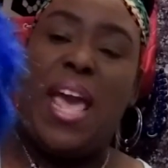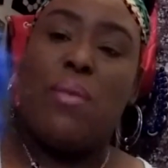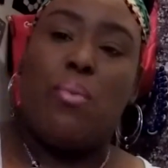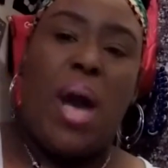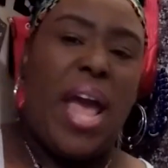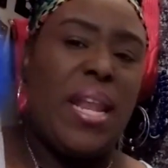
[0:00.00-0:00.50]

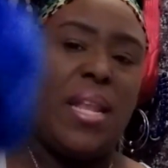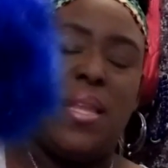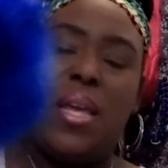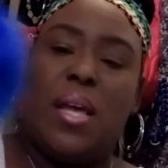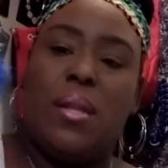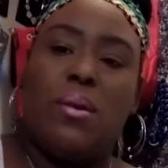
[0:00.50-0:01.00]
had white
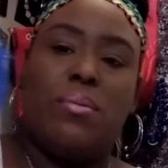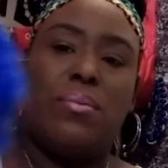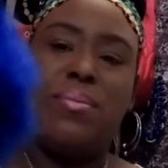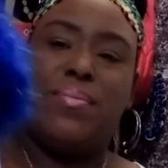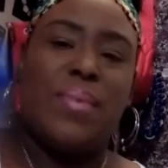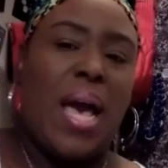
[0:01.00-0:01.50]
and
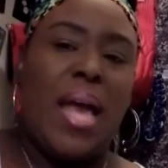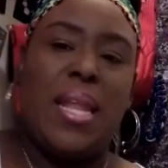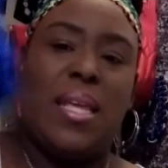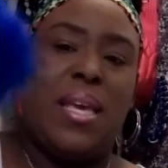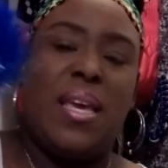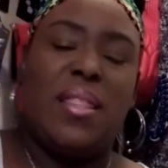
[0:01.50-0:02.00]
yellow. I
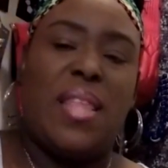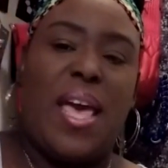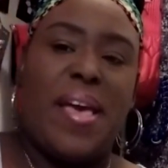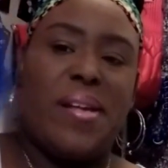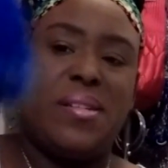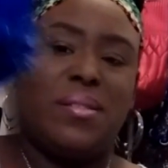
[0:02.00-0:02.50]
didn't get
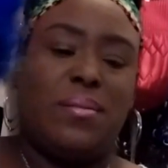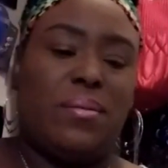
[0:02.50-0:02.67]
that.